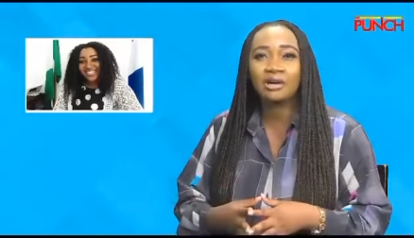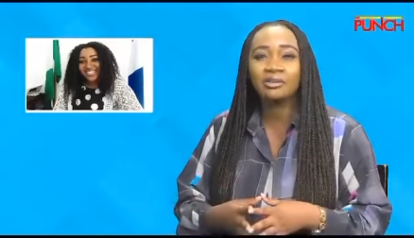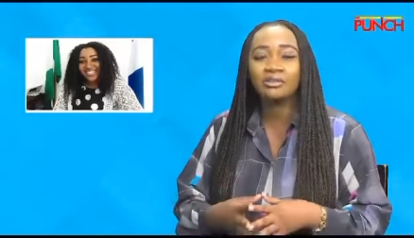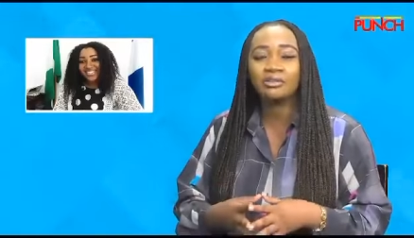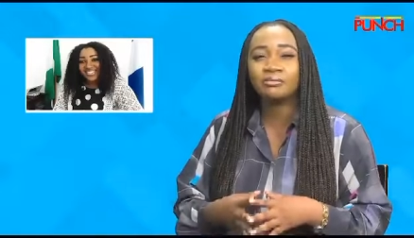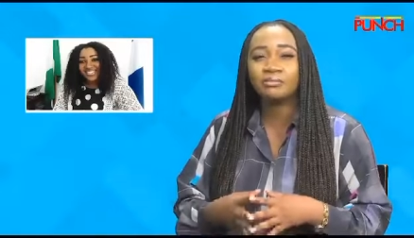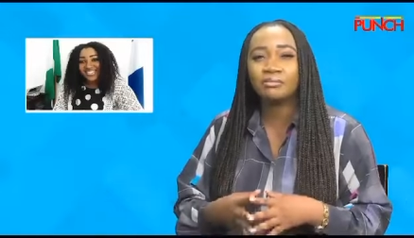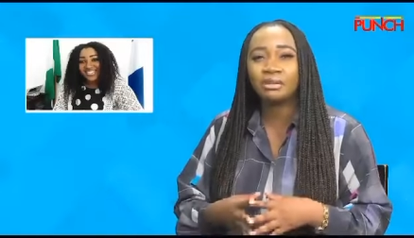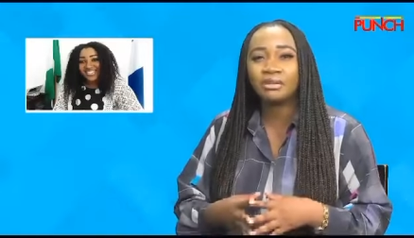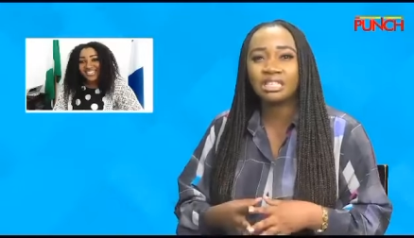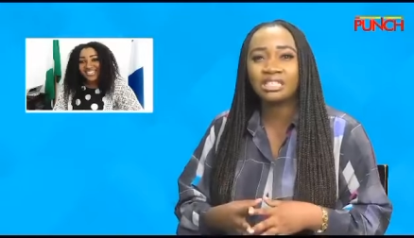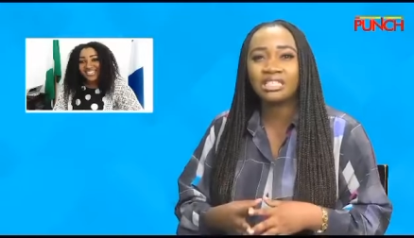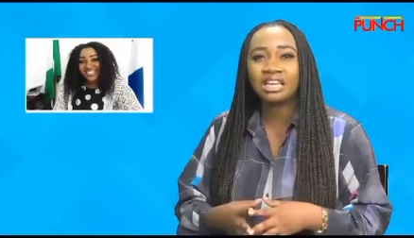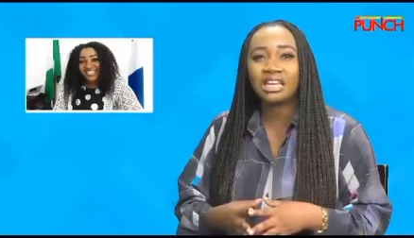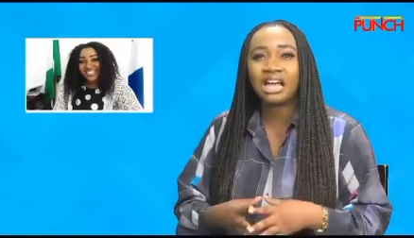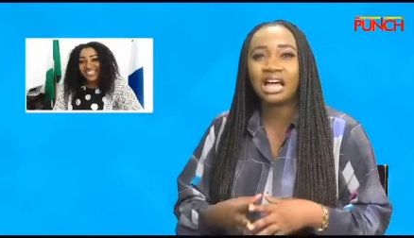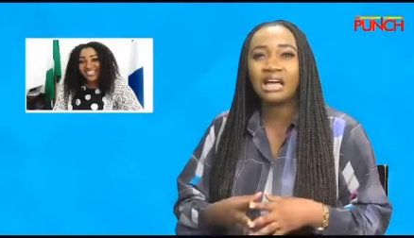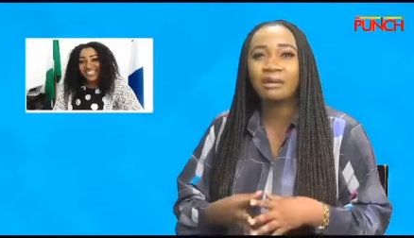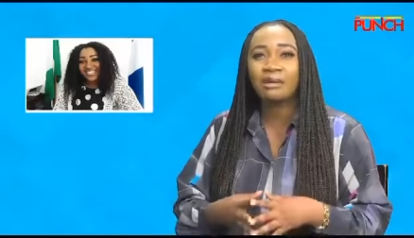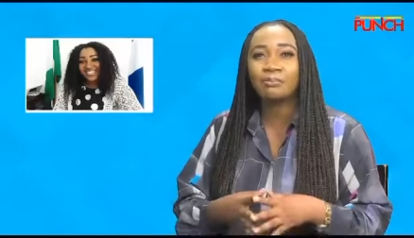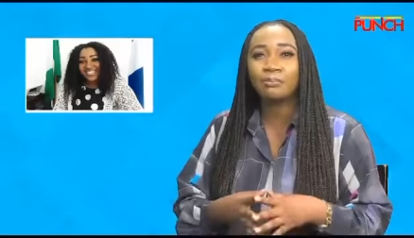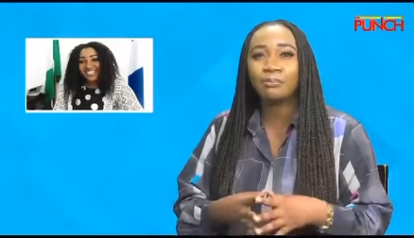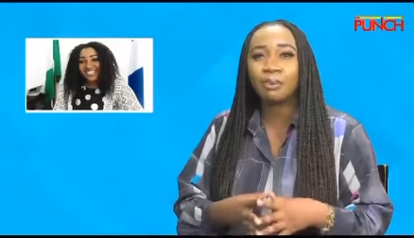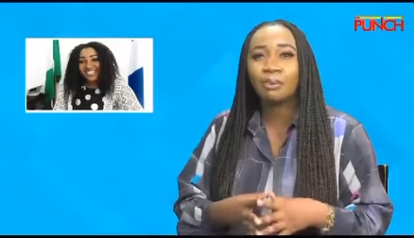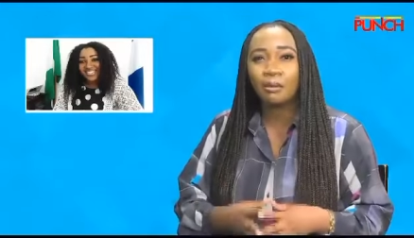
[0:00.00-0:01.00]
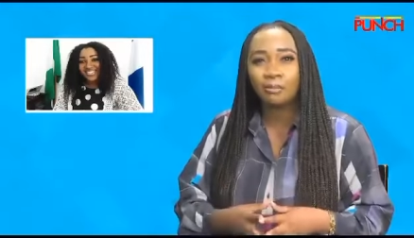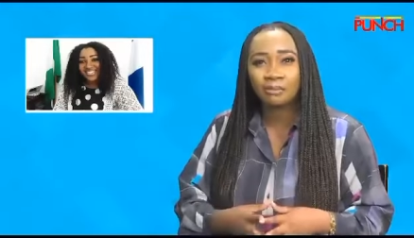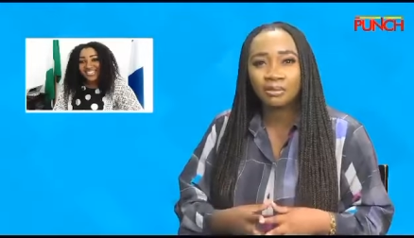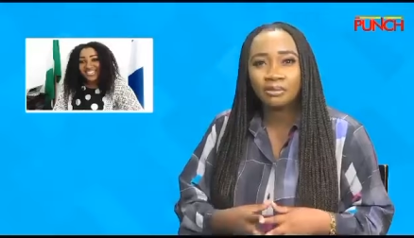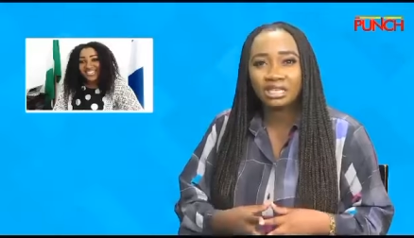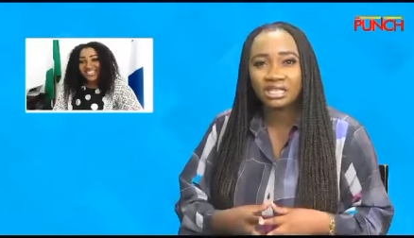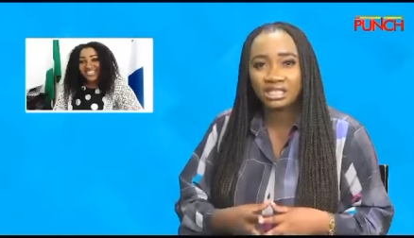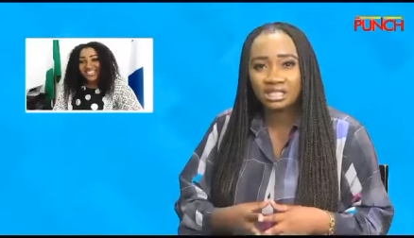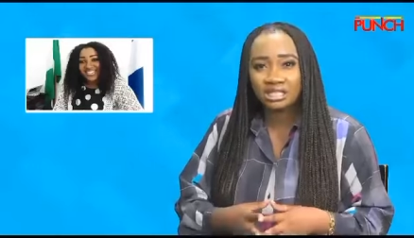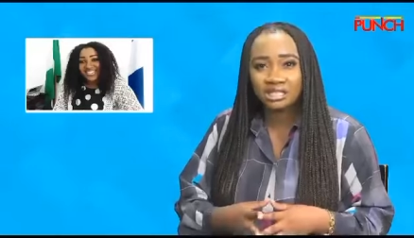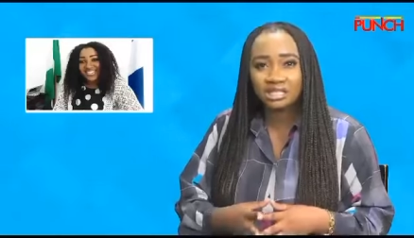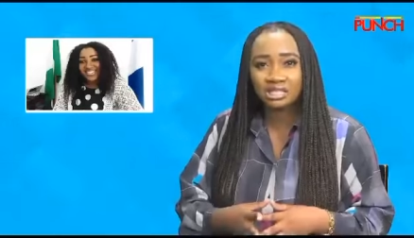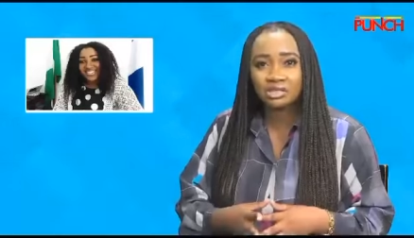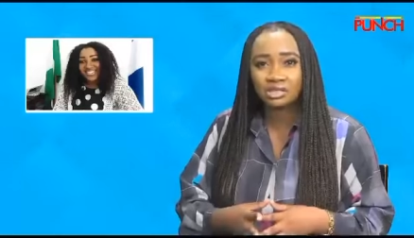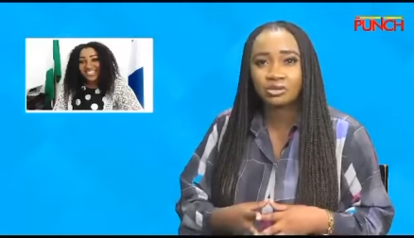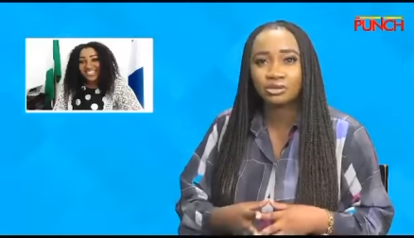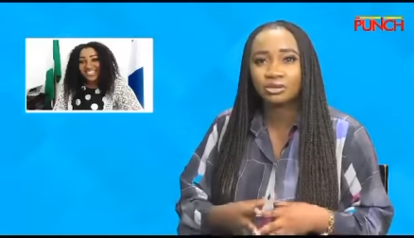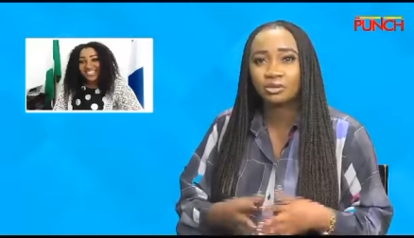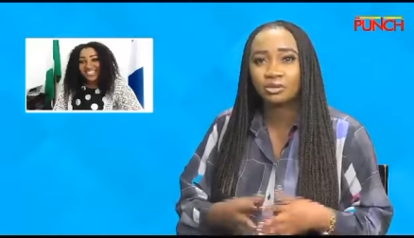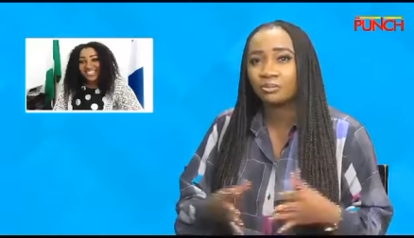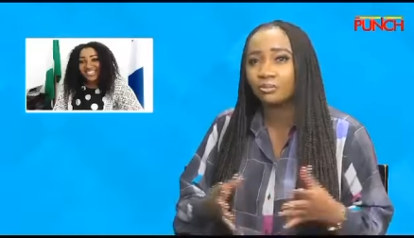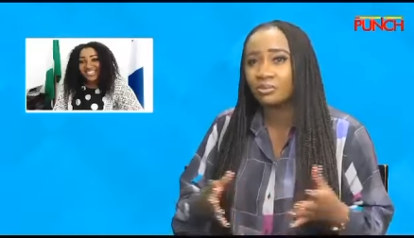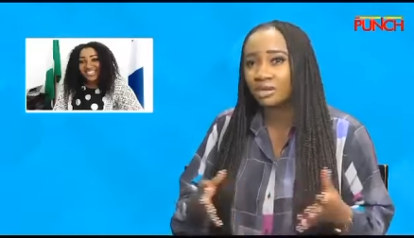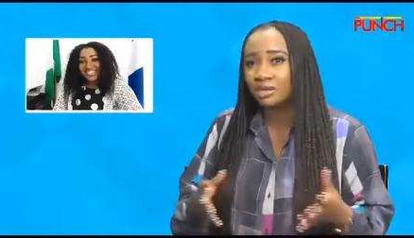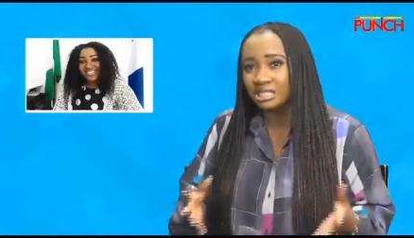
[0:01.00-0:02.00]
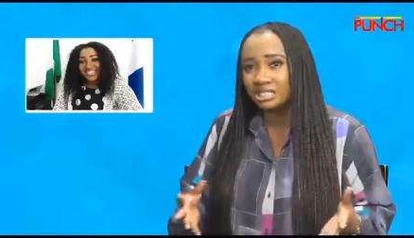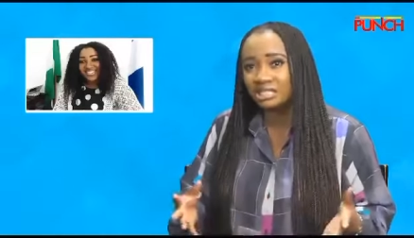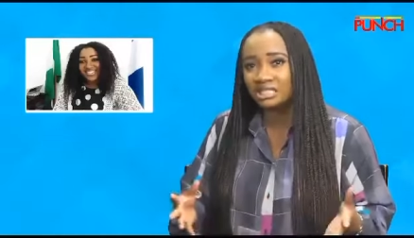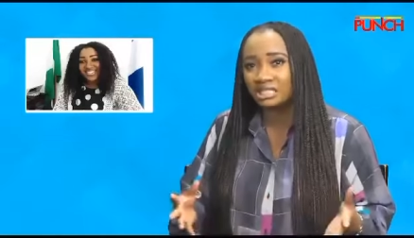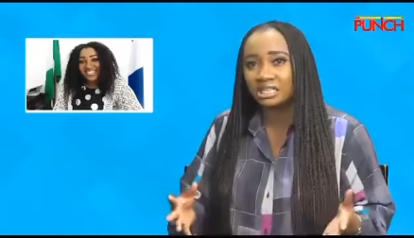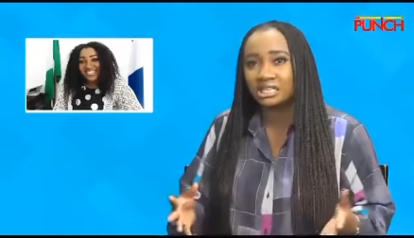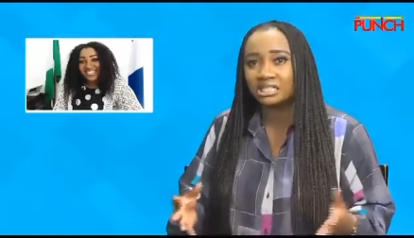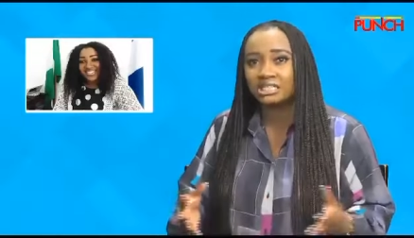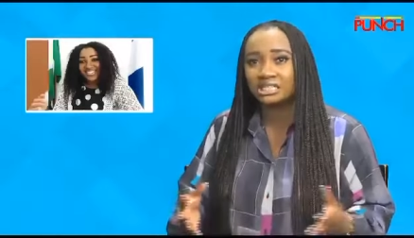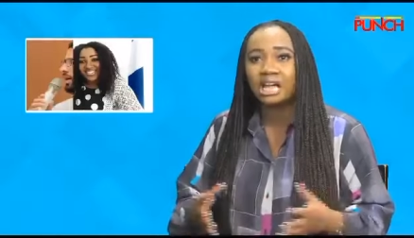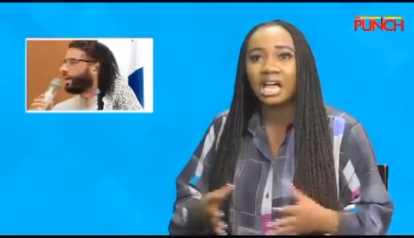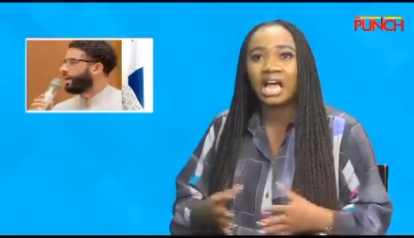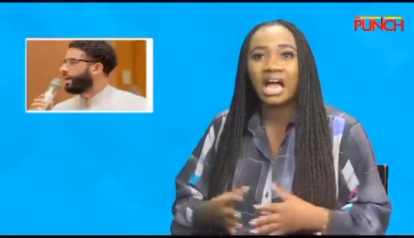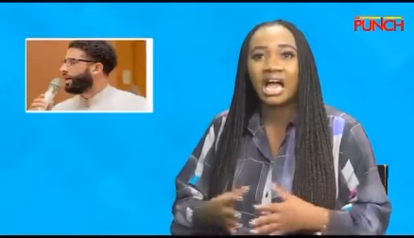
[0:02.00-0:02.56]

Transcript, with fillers: on media and publicity to the president,